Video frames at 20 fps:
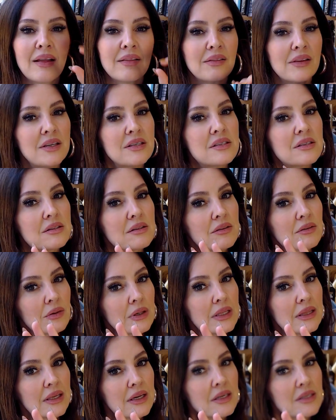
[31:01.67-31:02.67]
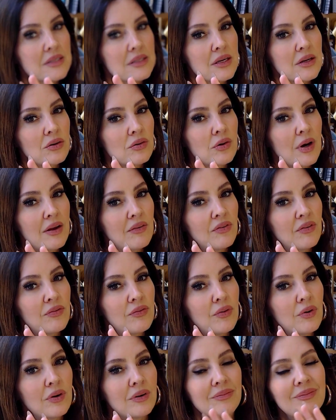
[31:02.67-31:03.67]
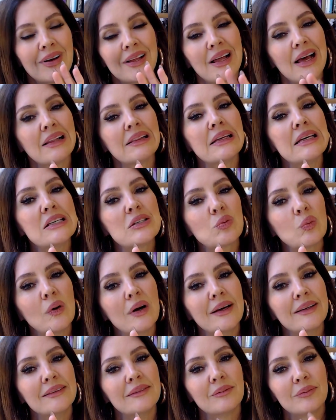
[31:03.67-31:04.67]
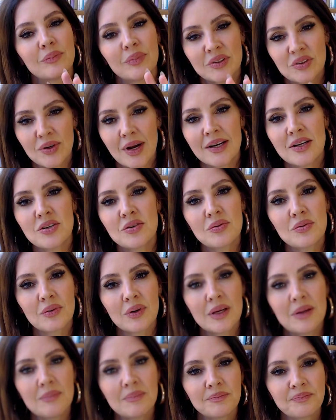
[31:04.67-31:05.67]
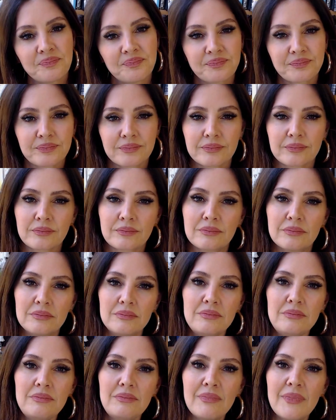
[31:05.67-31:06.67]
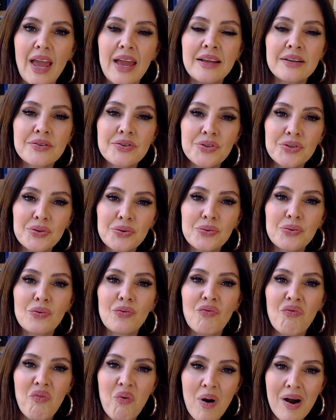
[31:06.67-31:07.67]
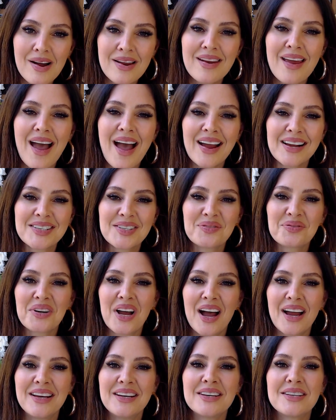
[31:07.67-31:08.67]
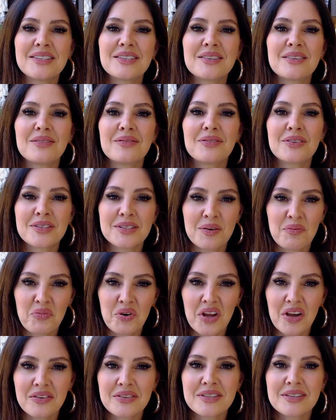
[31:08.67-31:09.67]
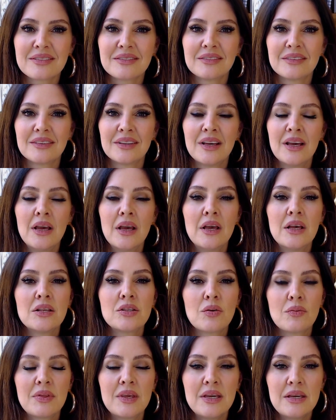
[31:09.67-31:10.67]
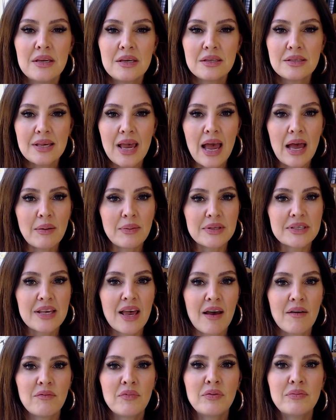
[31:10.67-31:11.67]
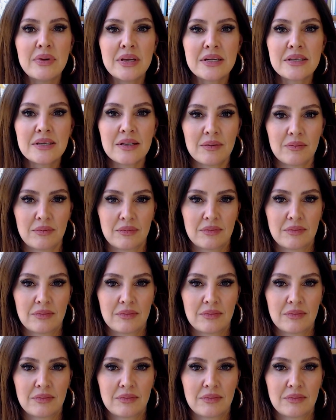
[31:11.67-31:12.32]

at least 3 things that you're grateful for. Well, at least one, but try to do 3. And do 1 act of kindness for someone else. So these habits have momentum.